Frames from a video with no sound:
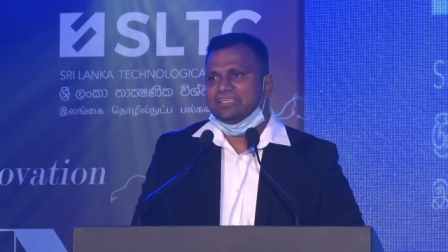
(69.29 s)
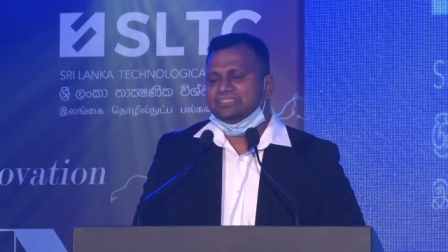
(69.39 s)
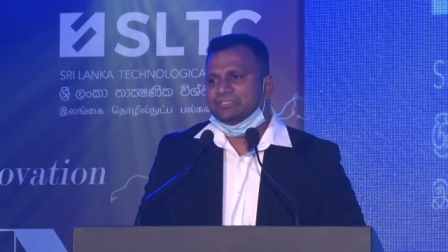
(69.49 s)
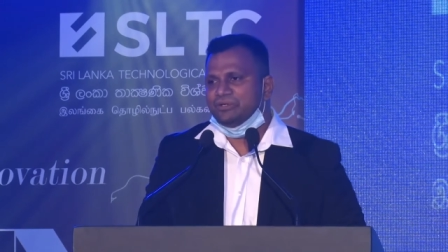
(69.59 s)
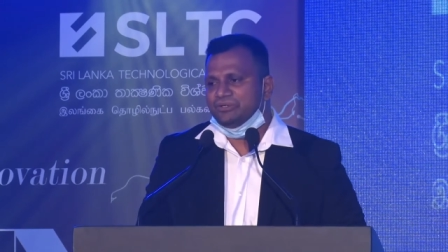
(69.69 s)

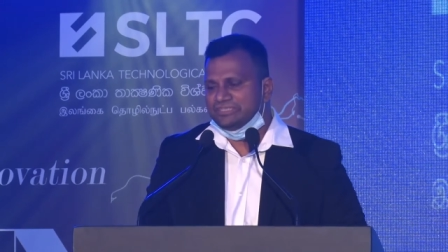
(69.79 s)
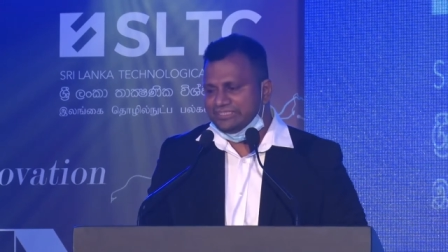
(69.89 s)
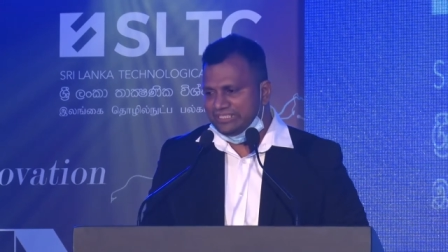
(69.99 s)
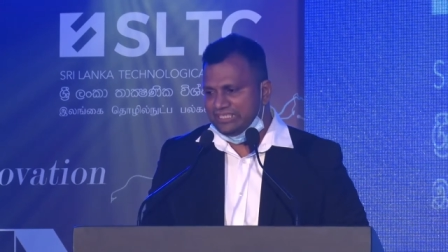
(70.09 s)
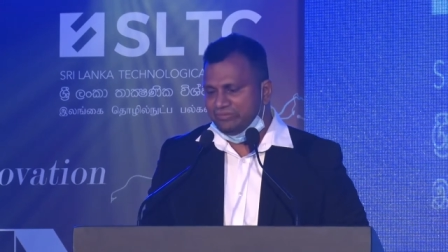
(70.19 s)
So
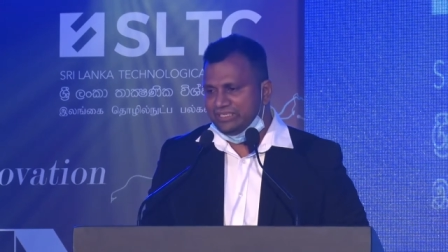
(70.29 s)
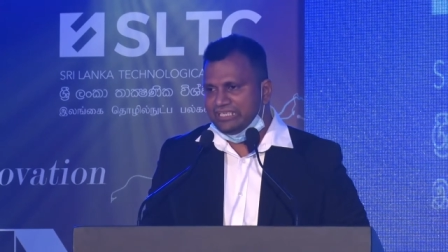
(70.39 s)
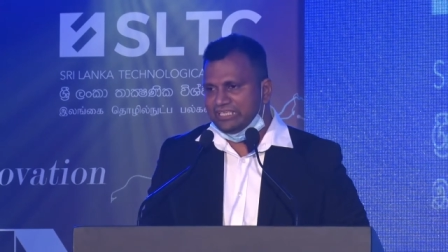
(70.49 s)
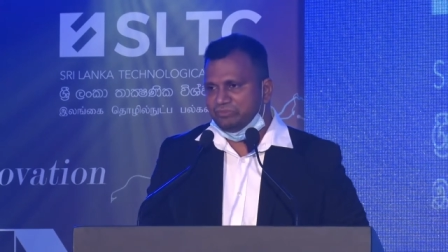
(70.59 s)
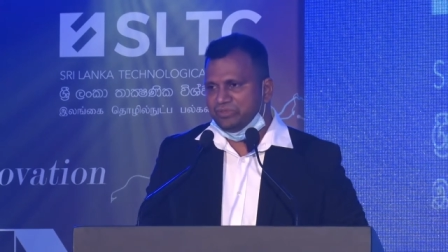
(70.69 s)
this
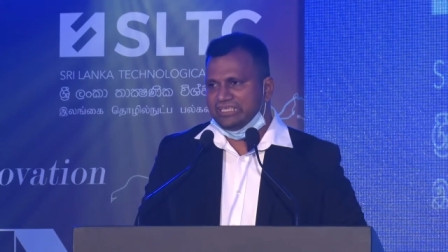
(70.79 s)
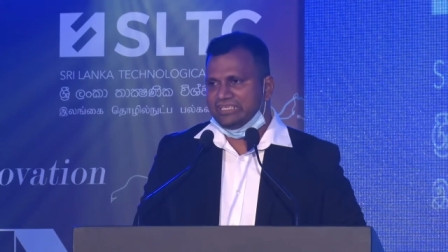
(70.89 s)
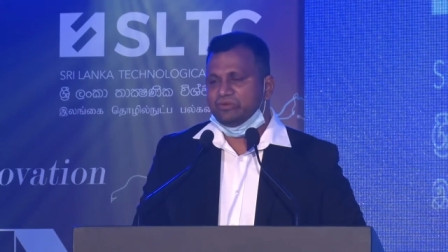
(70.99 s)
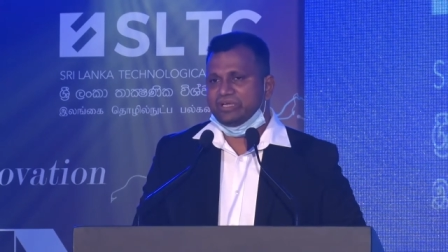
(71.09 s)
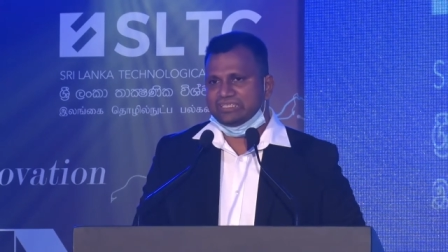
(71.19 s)
evening
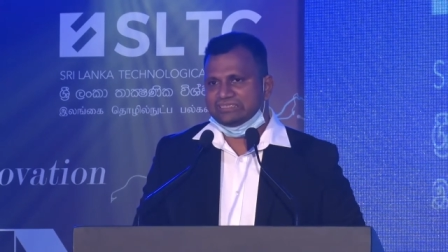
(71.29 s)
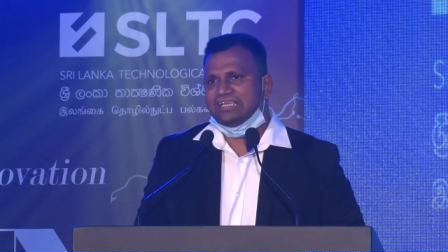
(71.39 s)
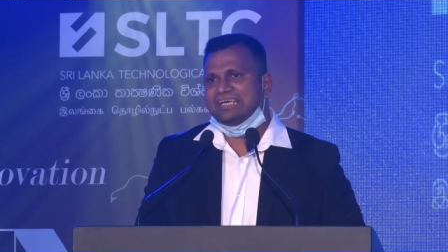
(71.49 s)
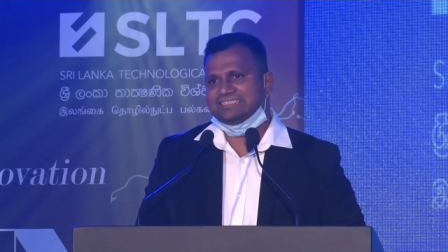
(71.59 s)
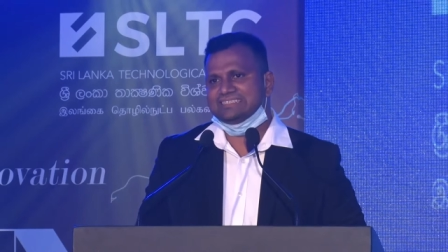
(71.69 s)
we
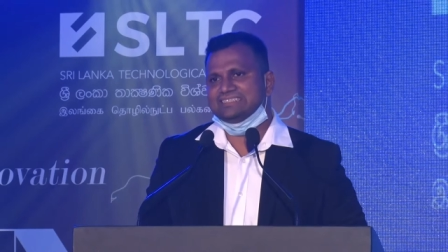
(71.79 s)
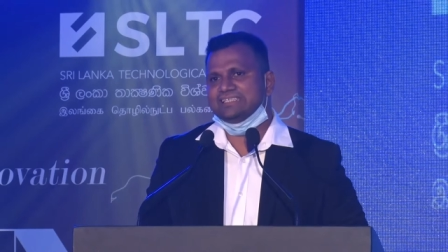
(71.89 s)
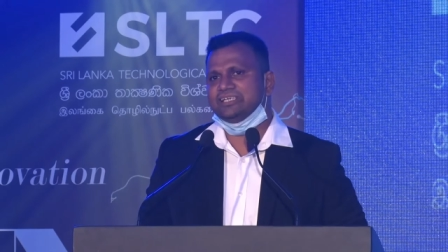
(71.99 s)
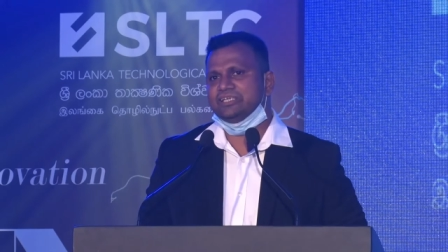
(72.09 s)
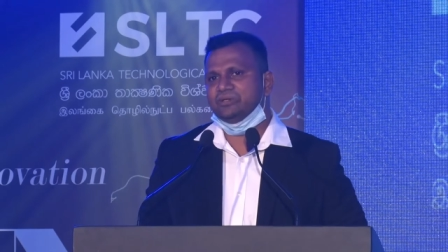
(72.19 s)
recognized
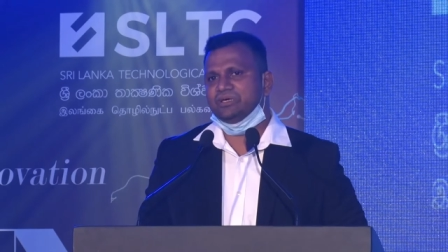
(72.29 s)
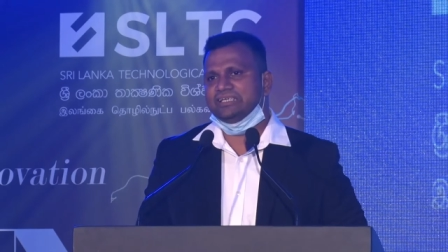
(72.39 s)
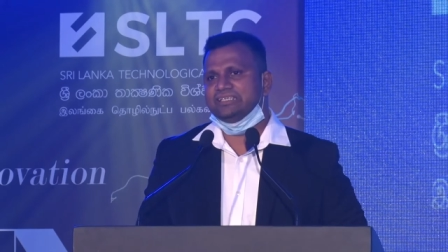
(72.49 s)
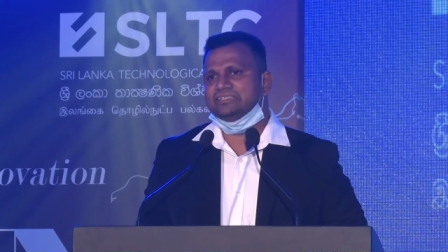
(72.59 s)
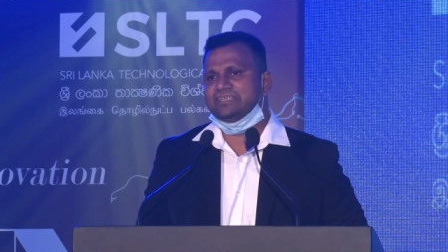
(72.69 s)

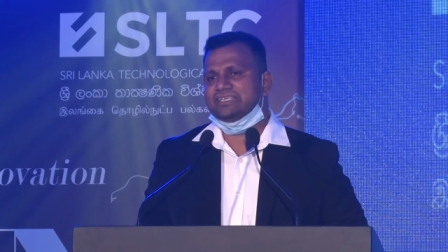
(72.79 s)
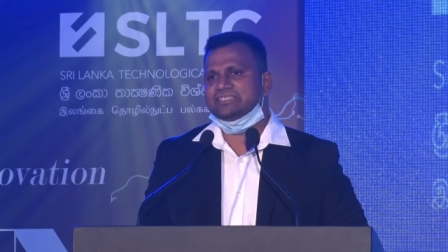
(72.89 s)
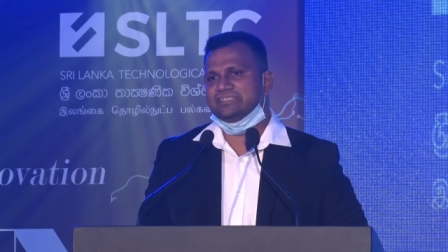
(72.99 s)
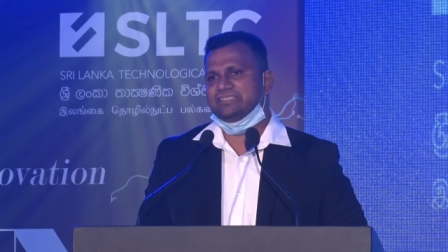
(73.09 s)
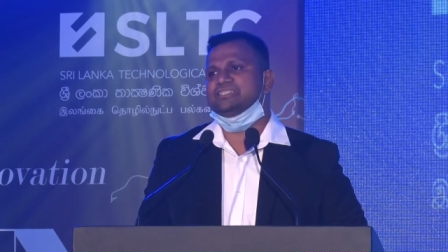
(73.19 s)
your
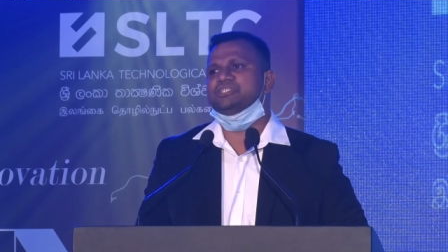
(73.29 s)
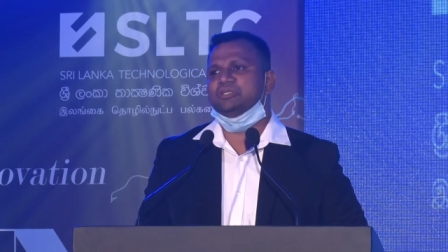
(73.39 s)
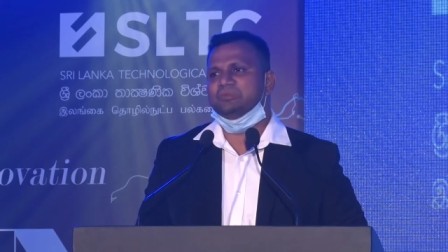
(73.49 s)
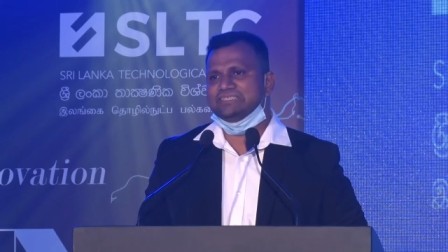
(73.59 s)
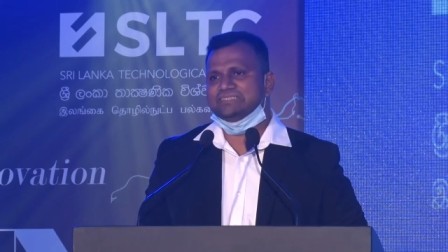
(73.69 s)
international
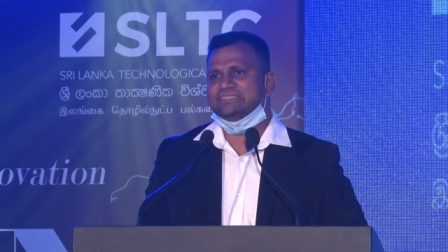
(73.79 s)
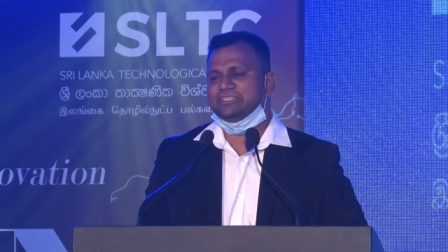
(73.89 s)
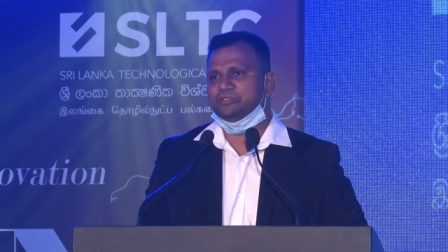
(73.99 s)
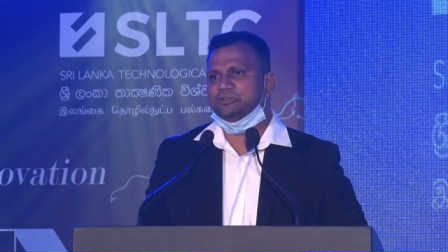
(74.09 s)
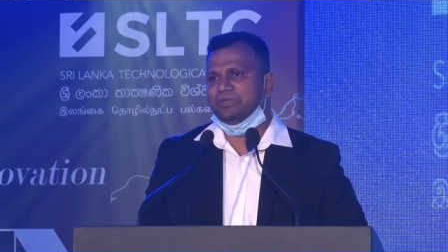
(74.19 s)
achievements
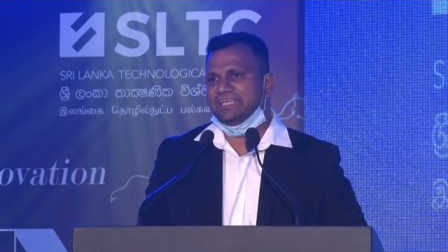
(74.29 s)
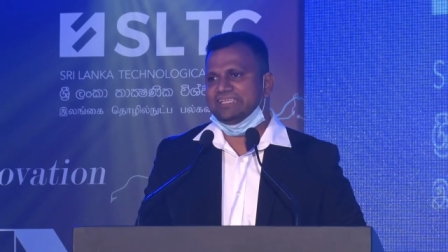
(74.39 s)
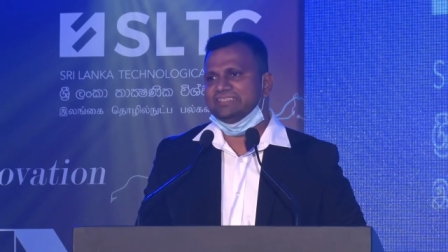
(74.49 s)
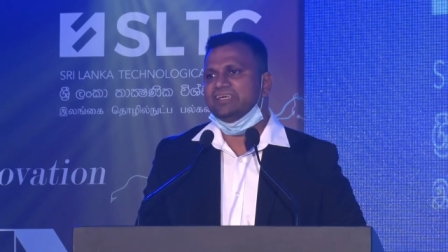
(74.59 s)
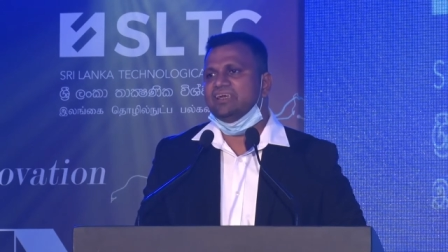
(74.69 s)
that you
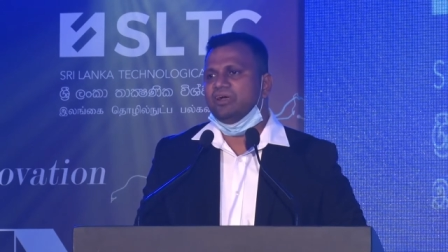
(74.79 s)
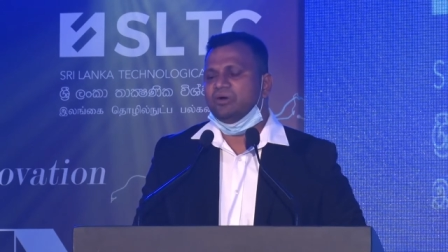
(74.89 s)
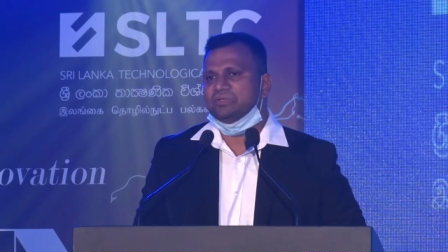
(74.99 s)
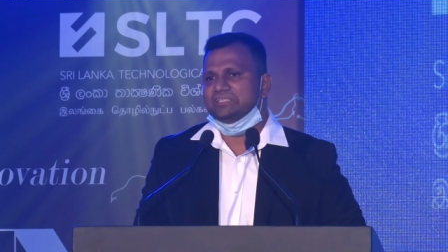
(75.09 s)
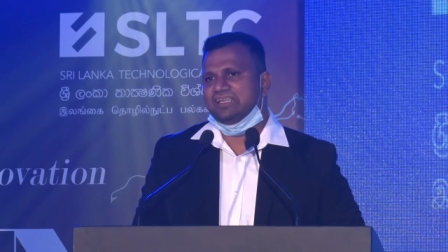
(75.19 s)
made
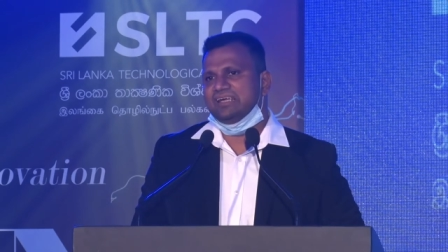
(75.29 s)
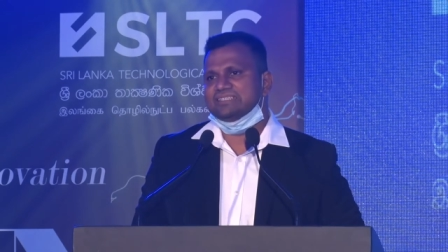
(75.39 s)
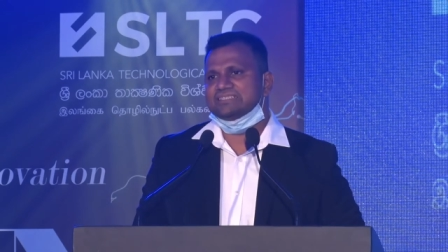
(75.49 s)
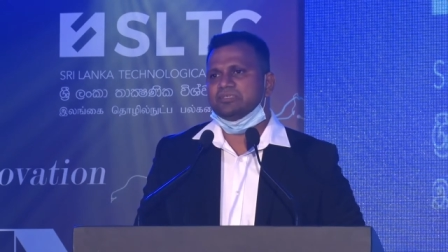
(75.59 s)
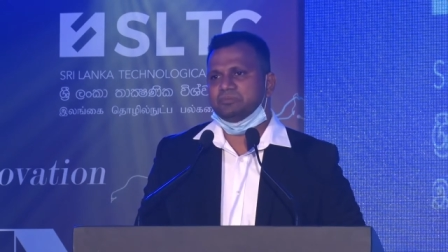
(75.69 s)
over the
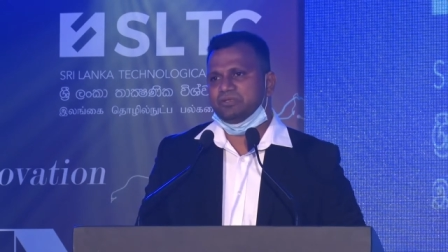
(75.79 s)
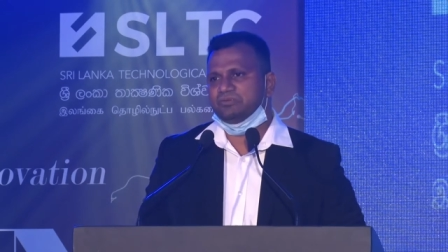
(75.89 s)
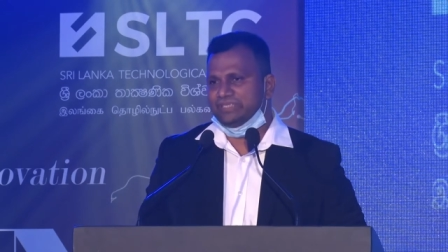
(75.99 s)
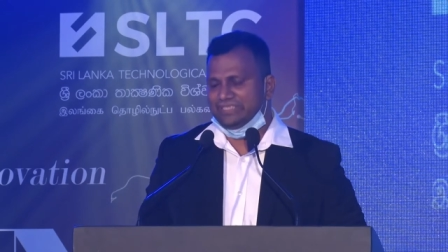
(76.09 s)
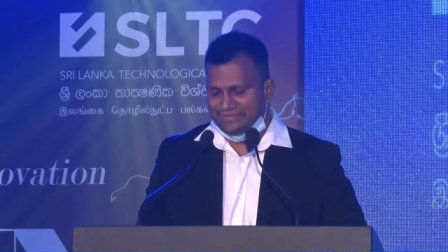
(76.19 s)
last couple
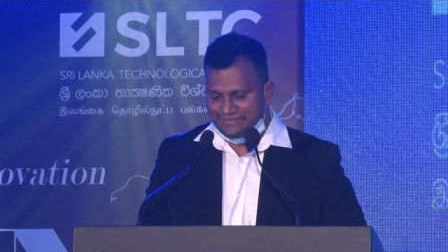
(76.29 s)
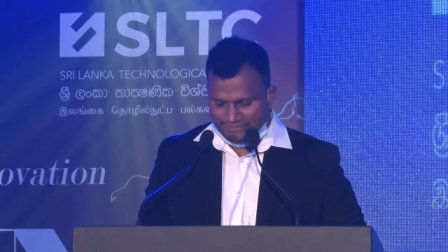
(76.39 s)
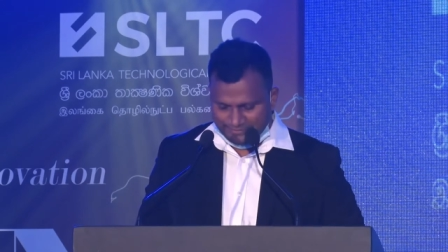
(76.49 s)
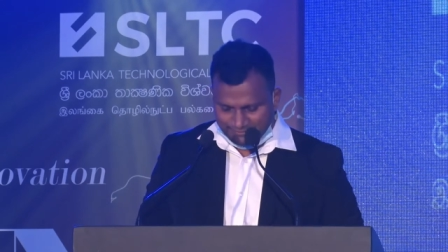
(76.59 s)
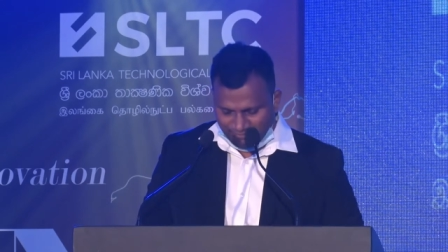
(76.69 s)
of years.